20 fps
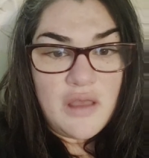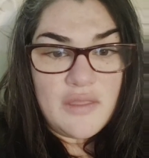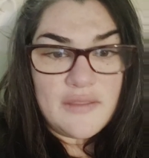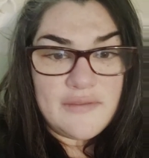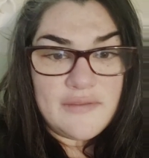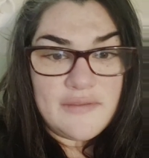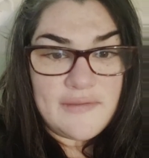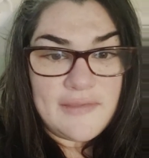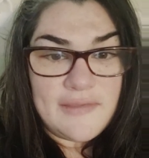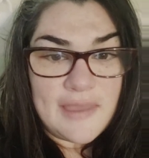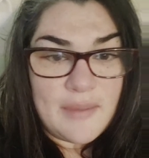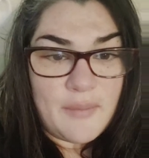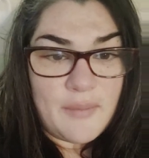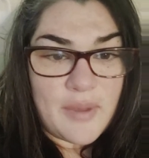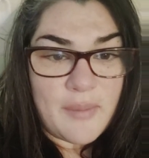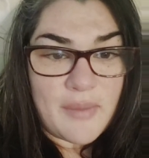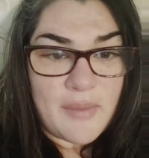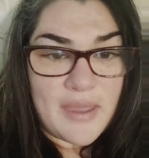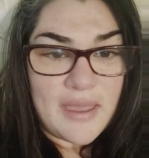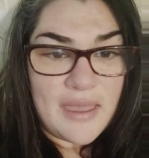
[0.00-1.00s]
Oh, that's the
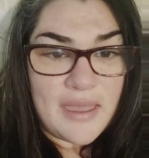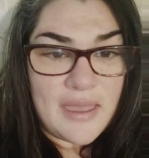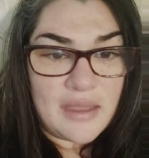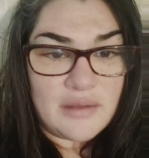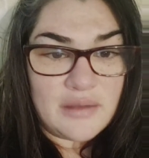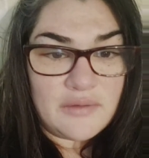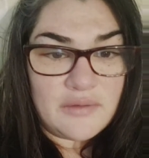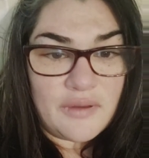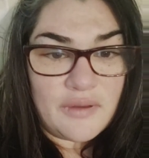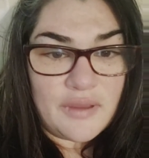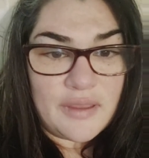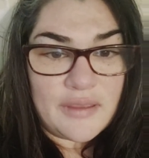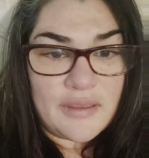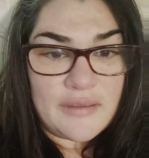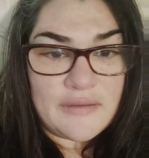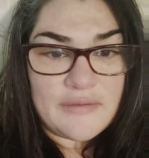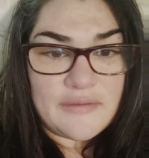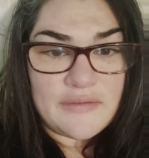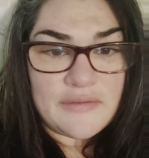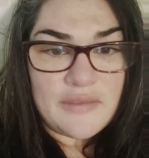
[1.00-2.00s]
same way my cat and dog
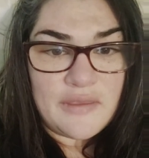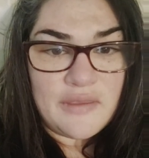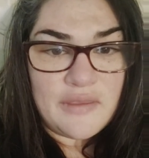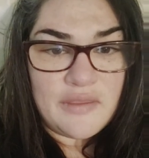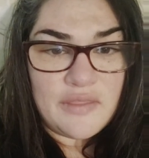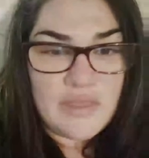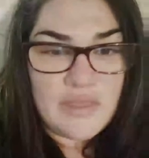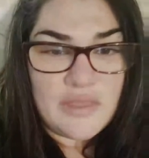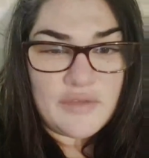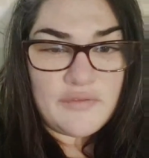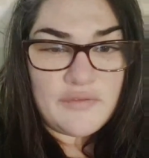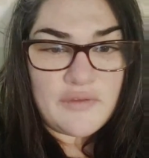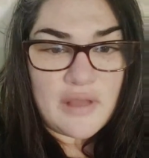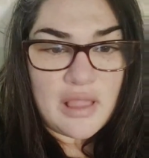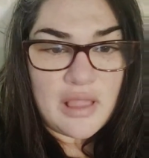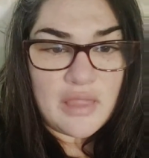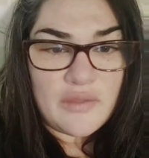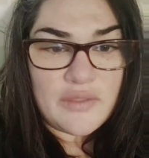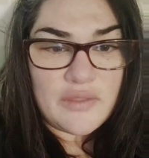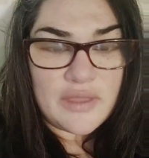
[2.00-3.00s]
is. They
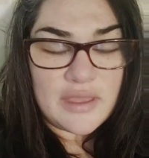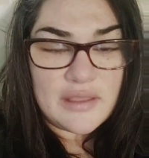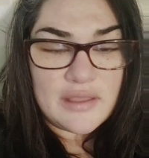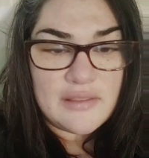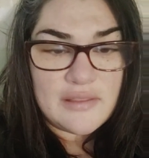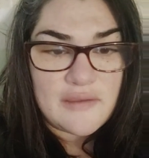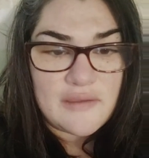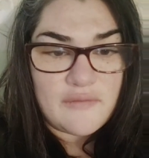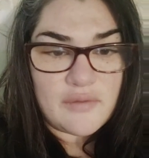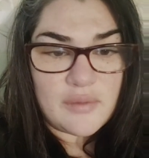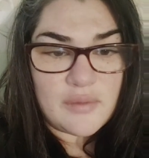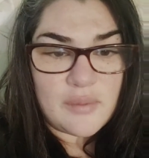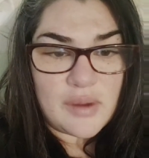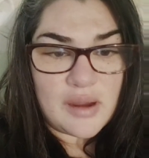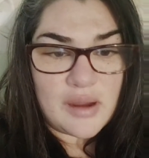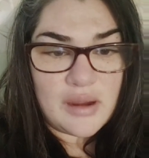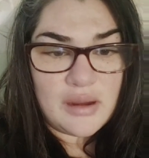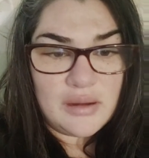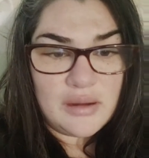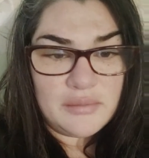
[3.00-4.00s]
follow the kids
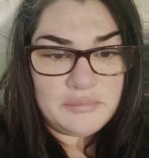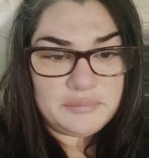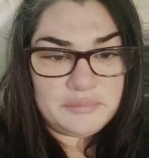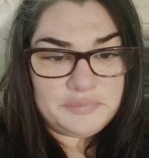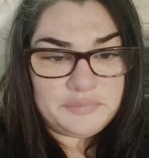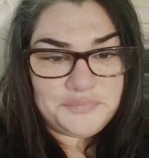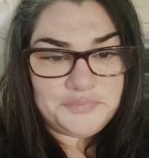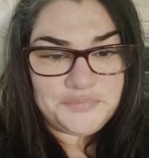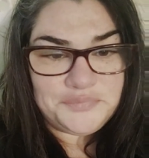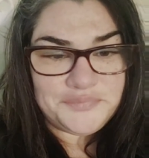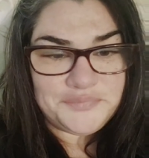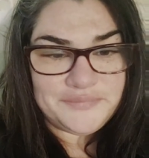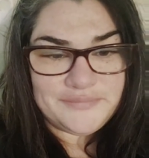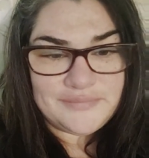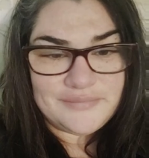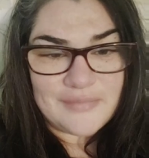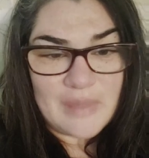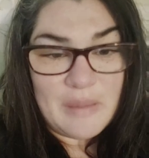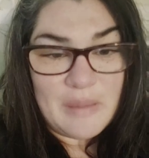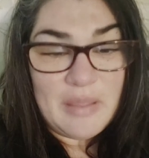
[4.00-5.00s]
everywhere.
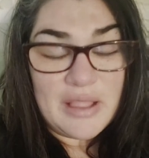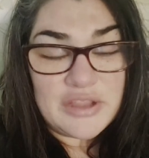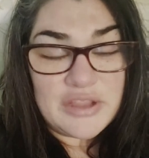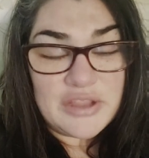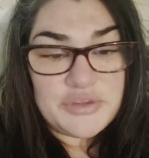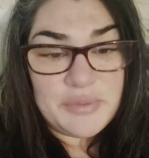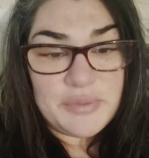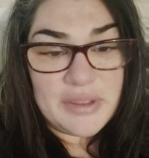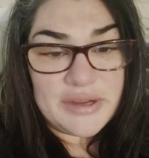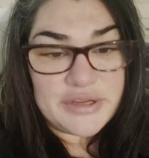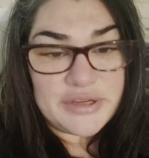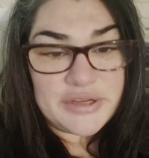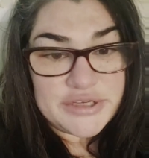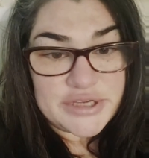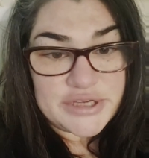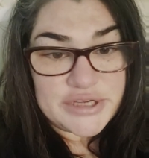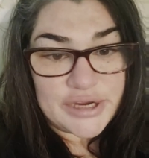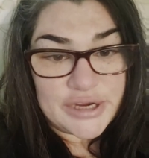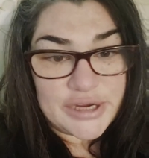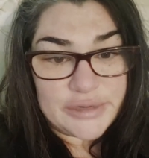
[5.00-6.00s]
I'm glad you made it,
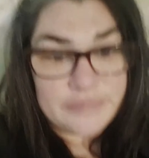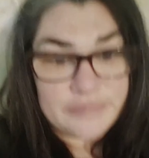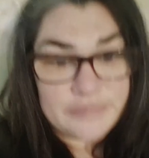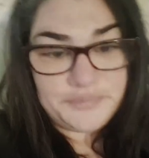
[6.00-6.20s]
Cher.